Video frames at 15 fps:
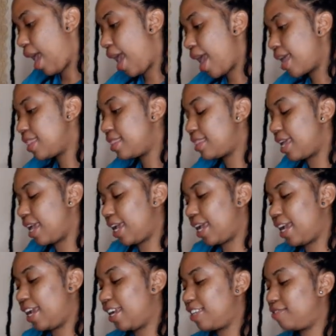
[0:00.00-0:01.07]
And
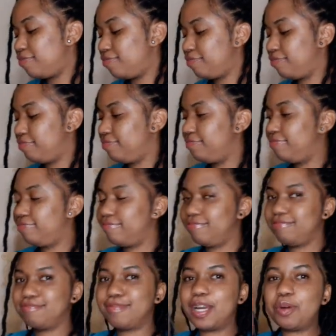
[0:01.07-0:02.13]
then
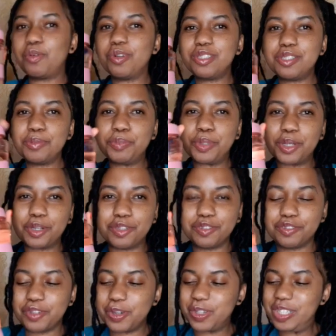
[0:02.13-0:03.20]
my water bottle,
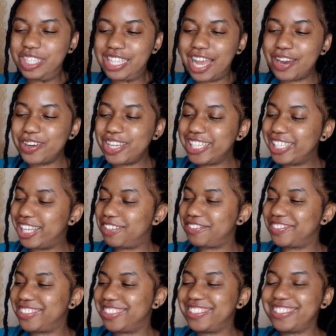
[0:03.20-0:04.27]
of course. I really
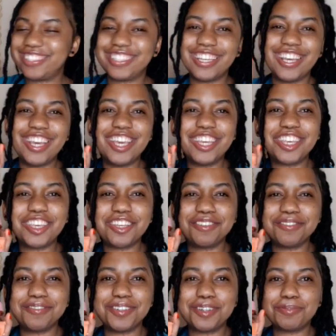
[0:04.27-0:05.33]
love this
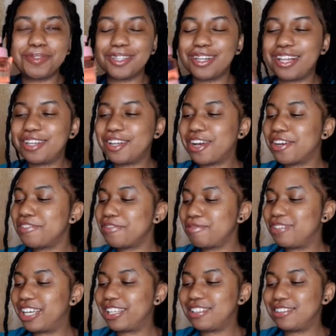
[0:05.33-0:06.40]
cute water bottle. I got it from
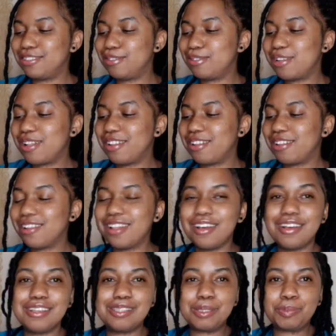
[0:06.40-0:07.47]
like the local
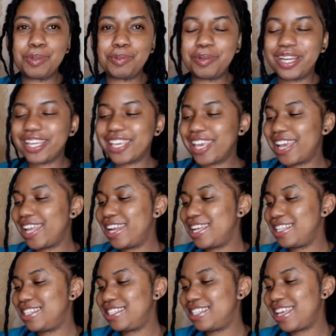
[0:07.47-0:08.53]
supermarket.
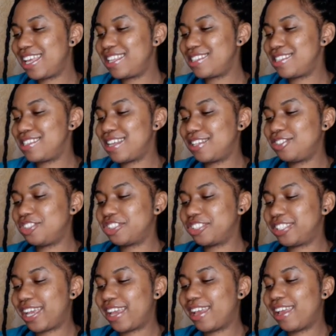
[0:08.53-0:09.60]
It says start your
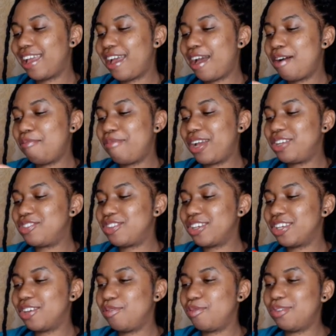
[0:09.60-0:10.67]
day by
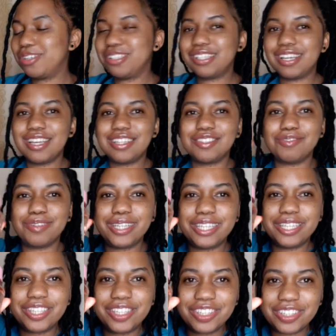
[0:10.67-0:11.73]
drinking water. It's
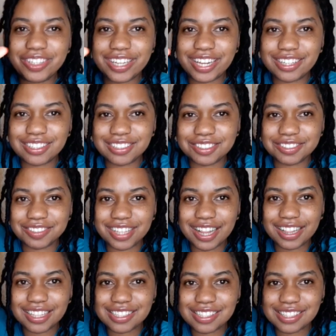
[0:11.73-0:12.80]
really cute. I don't know if y'all
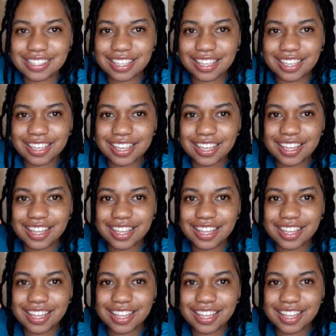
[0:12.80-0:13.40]
can see